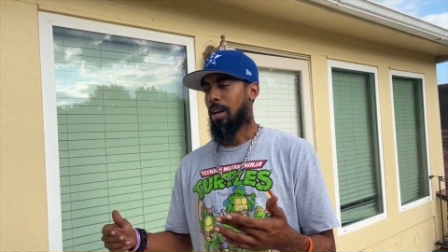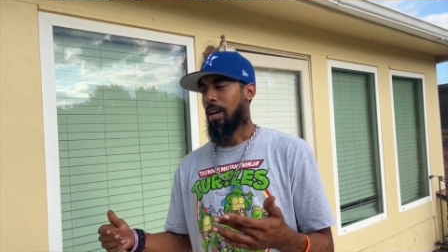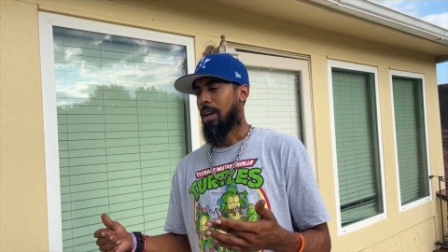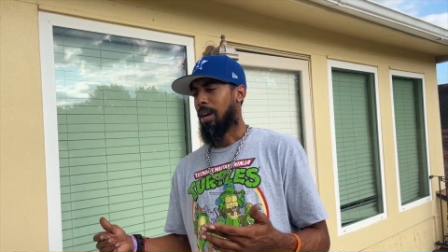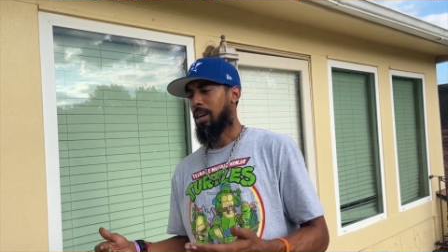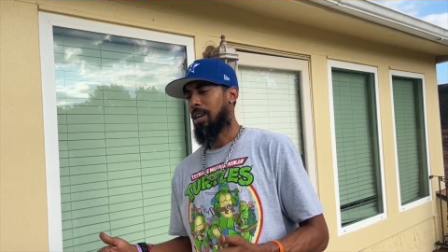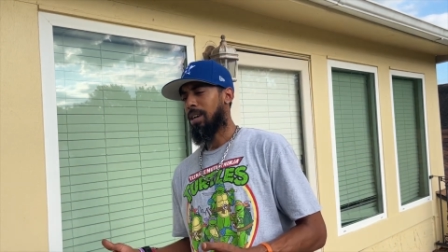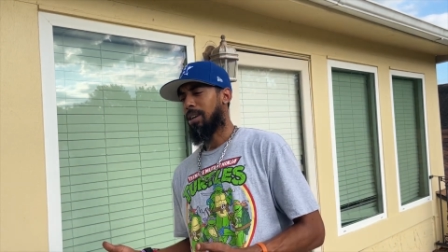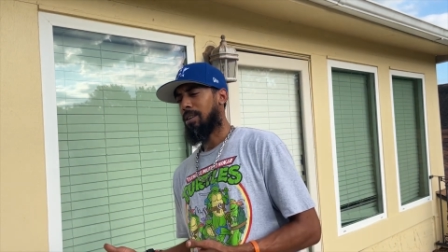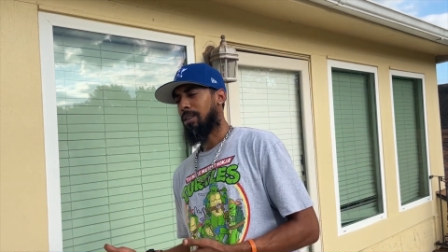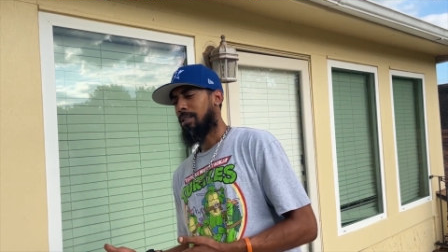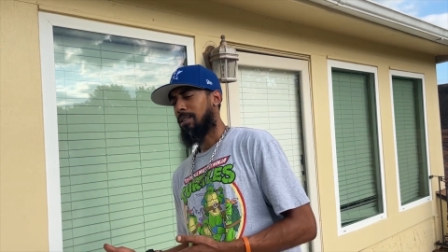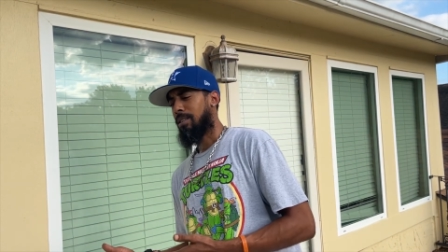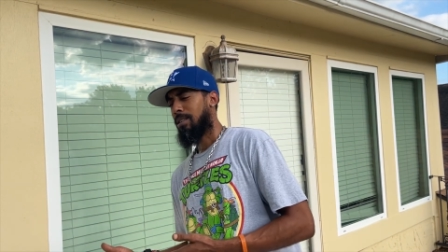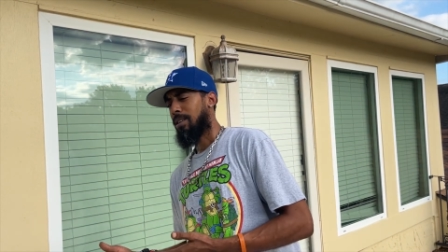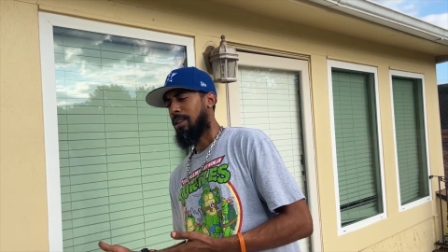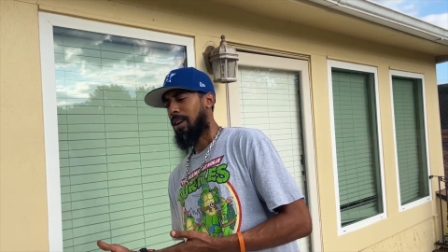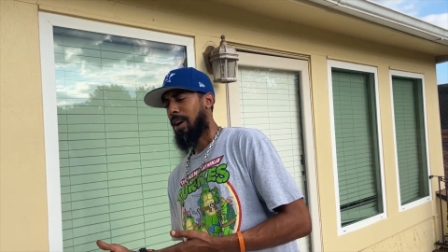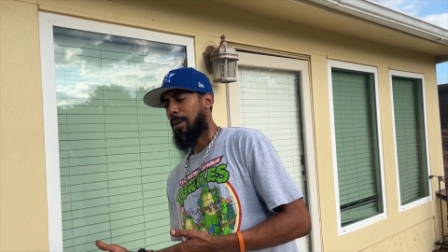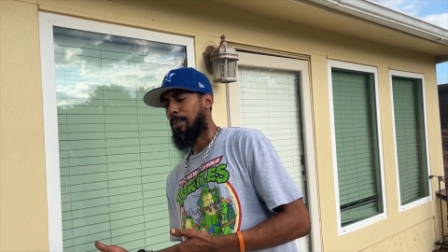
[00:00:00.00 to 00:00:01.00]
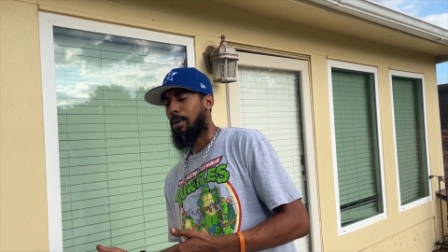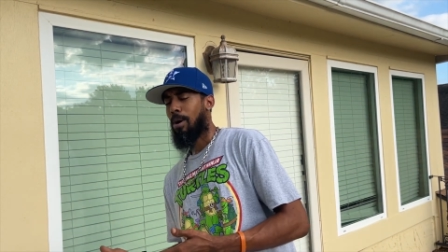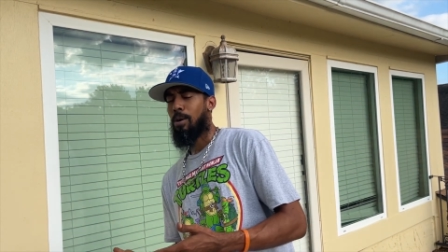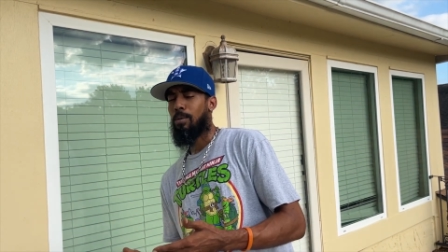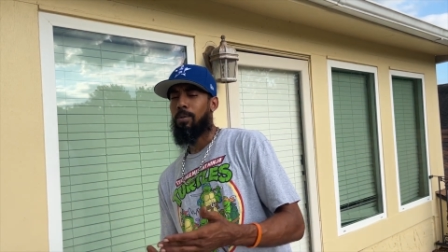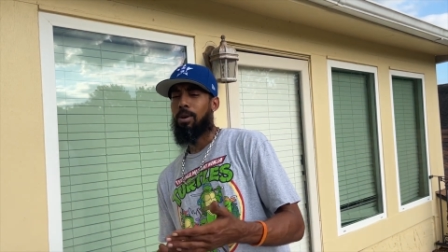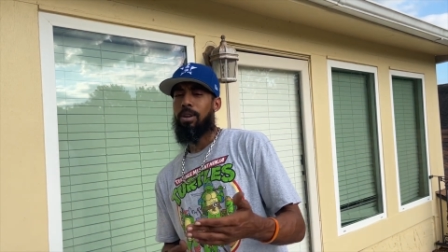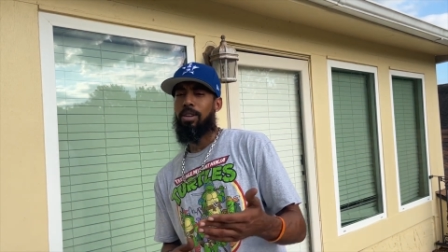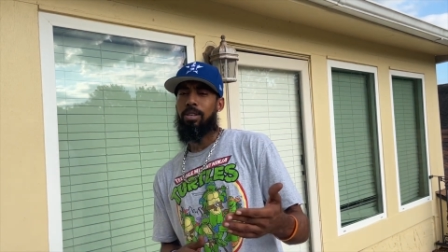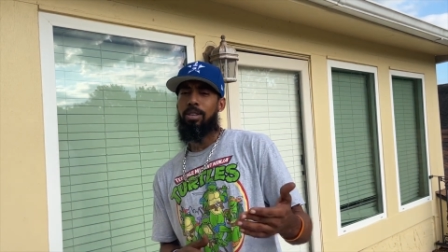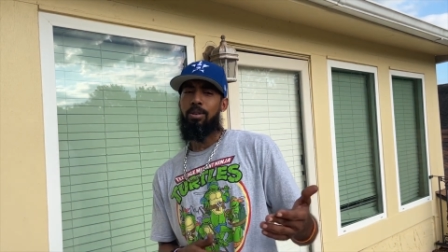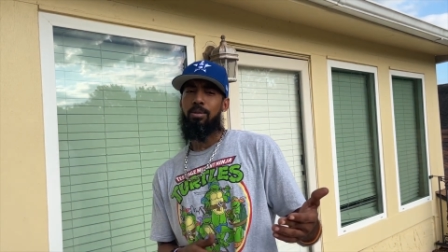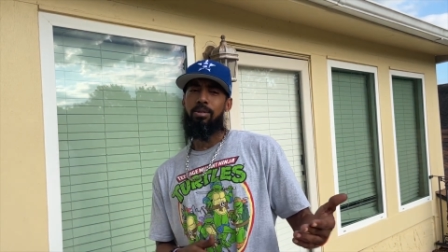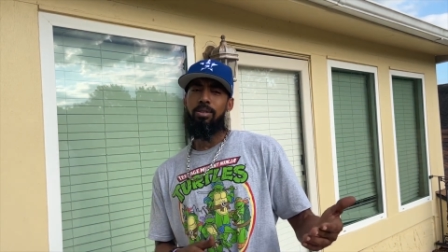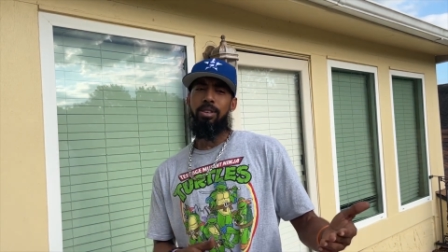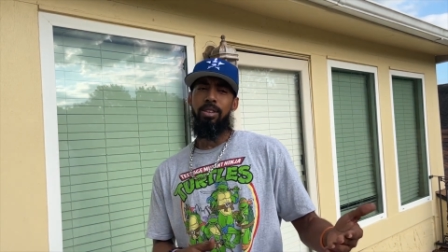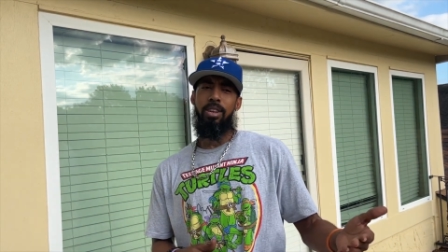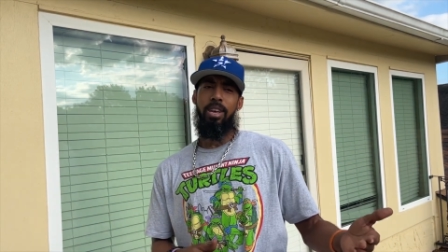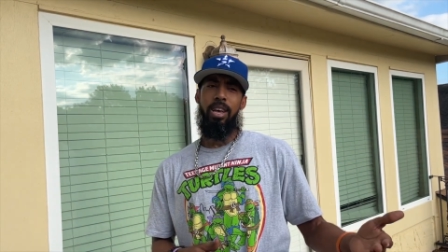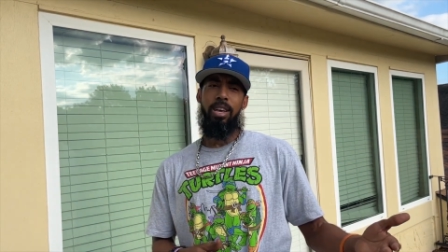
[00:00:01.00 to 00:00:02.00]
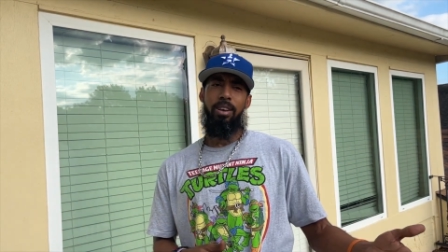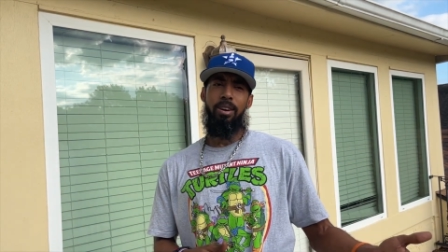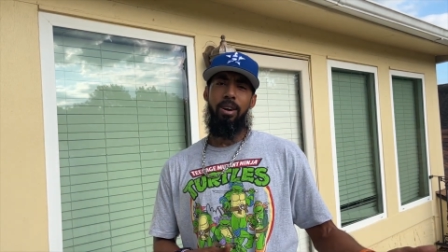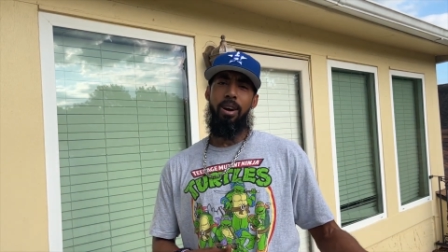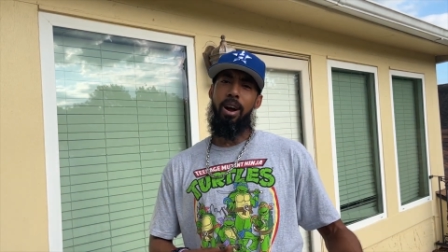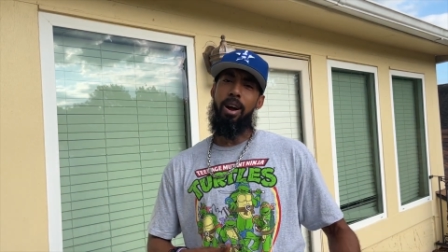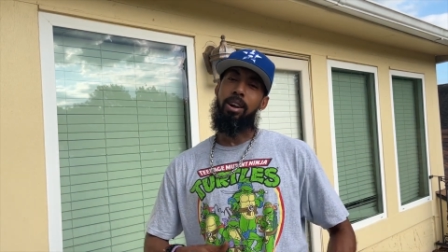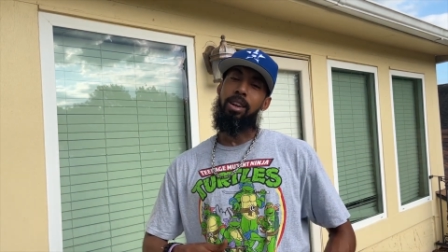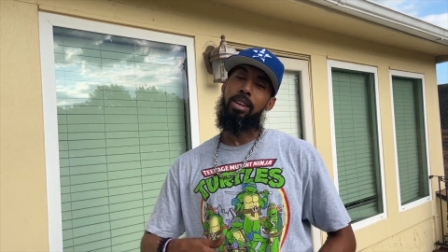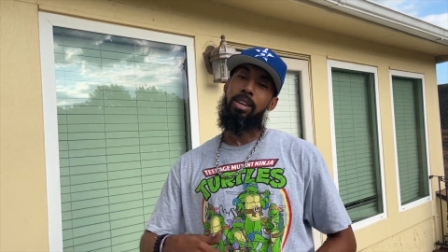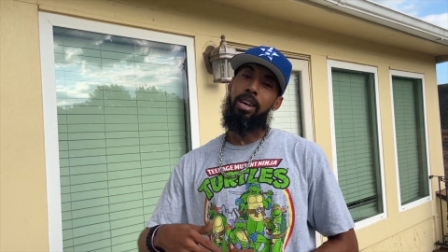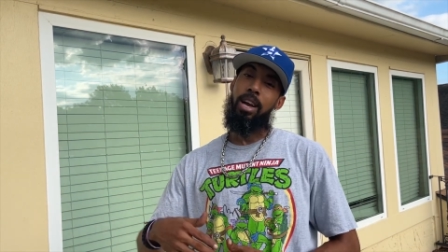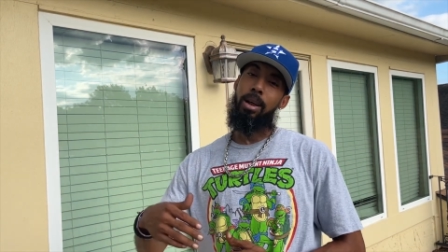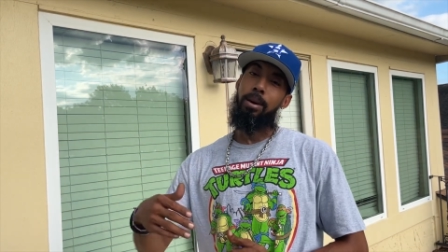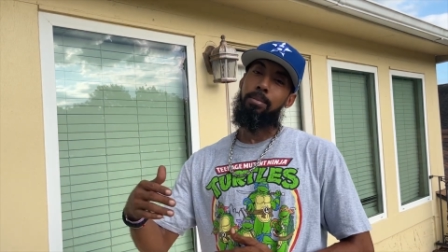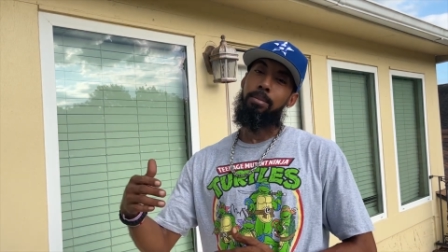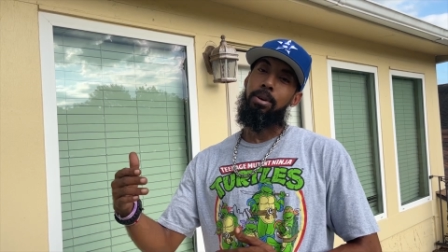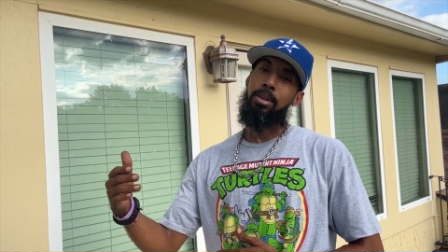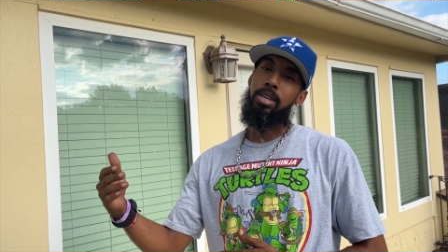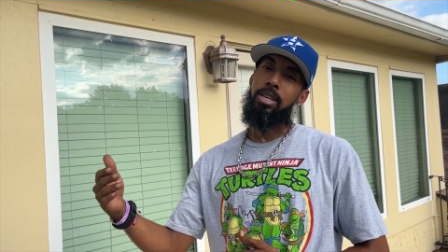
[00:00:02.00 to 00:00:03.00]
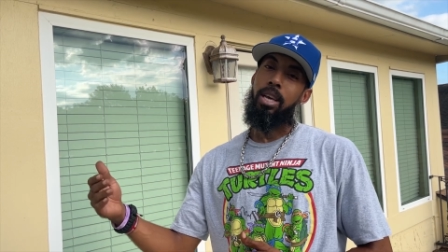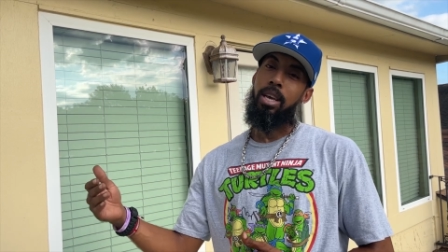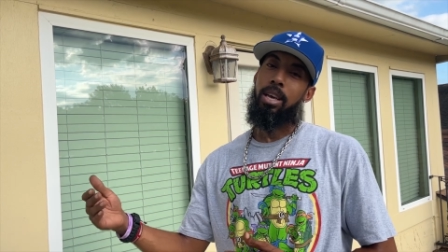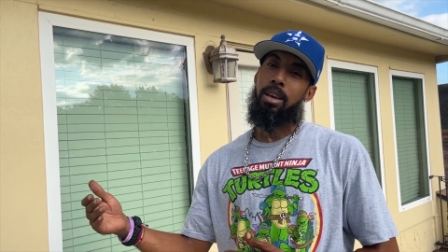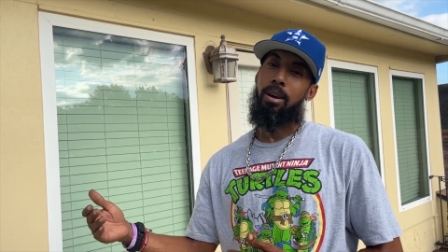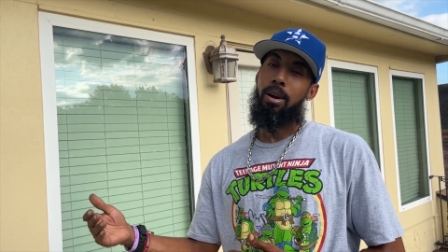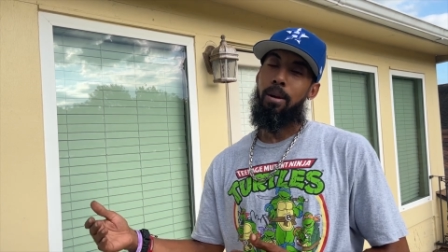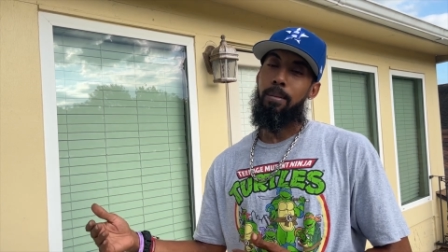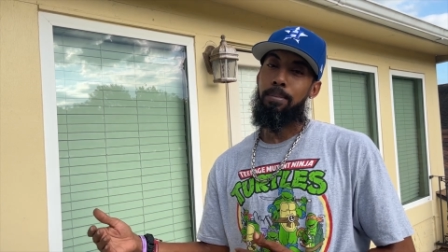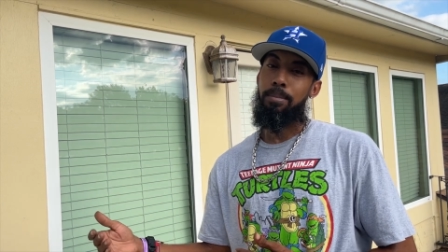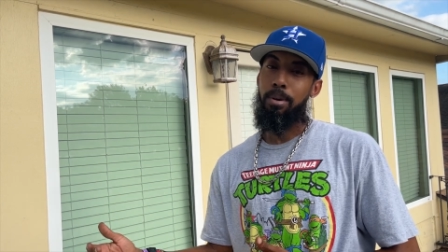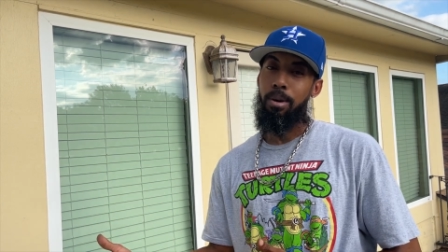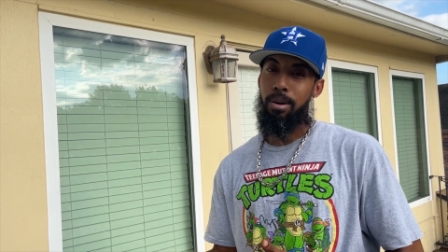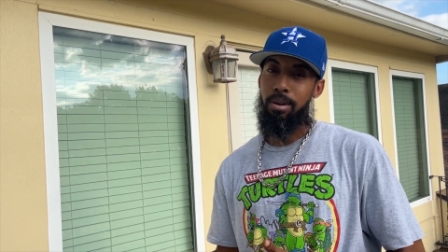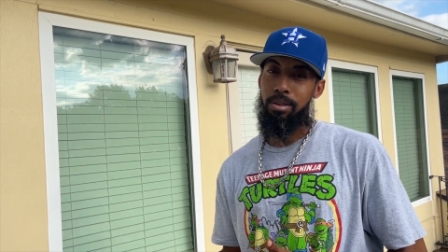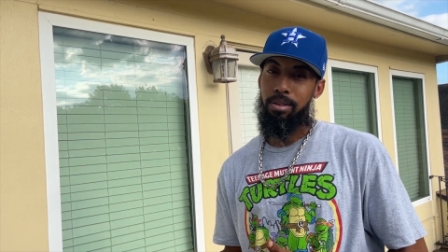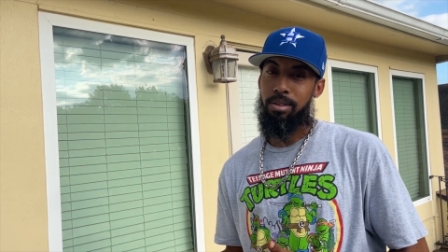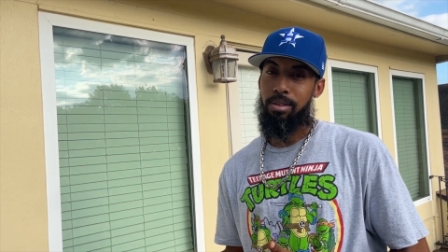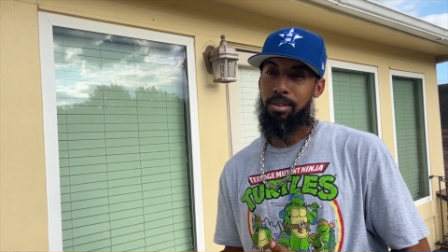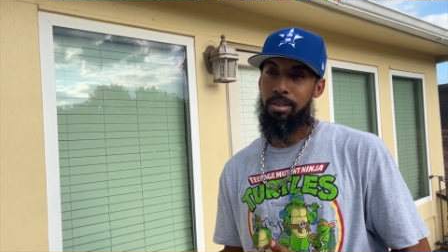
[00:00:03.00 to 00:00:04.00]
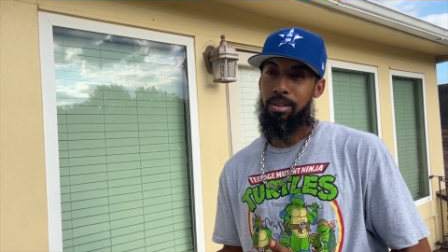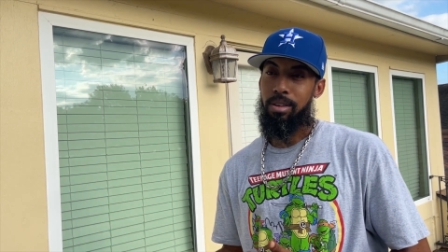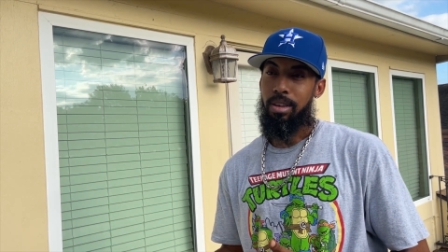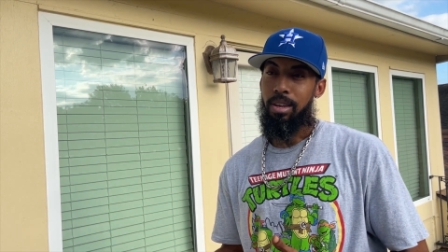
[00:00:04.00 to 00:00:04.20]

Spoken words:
Hey, I'm already using AR. I already got a bunch of AR parts.